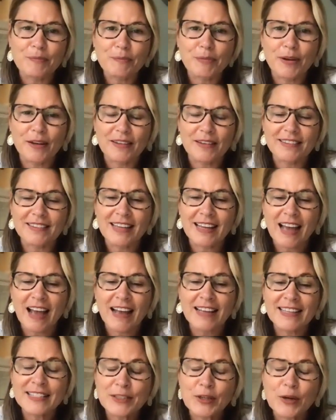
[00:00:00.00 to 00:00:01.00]
But I
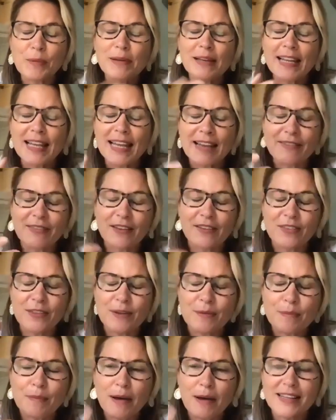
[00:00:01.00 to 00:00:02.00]
still believe that the
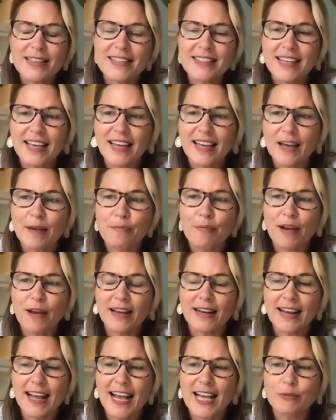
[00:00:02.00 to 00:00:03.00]
mindset a
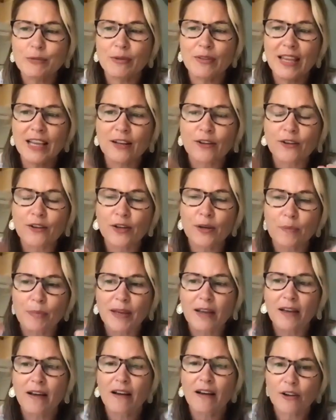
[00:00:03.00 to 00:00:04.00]
brand has when they look at
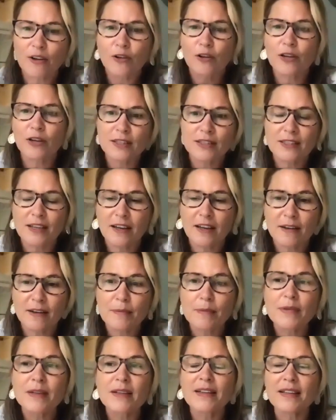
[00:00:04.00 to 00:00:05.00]
PR longer
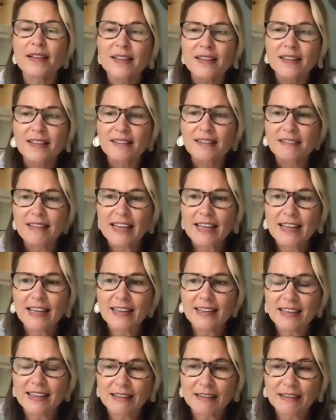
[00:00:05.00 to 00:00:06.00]
term, we